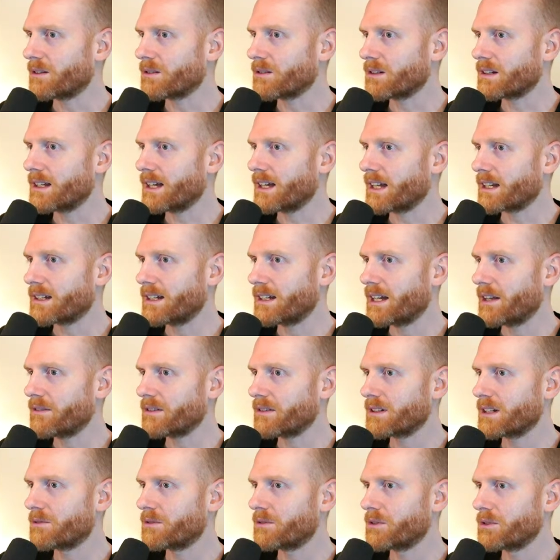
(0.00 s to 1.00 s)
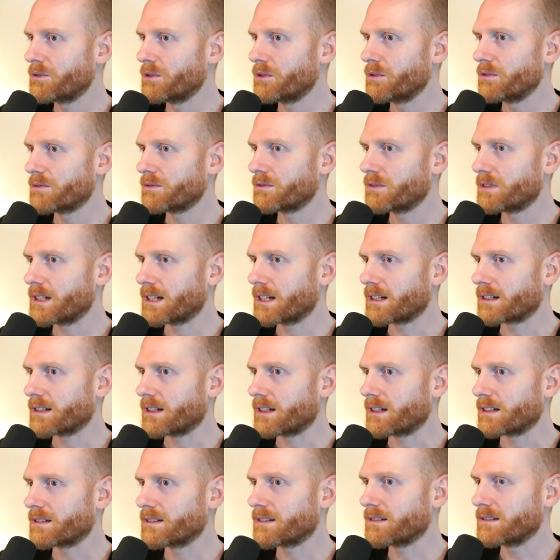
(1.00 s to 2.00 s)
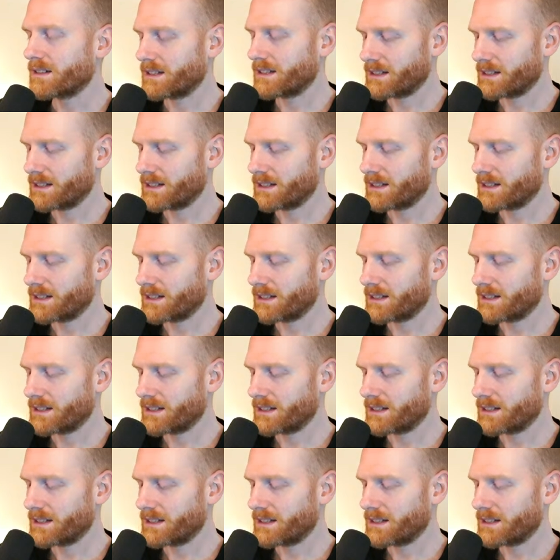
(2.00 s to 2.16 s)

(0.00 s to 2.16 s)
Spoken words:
don't like having a review like that.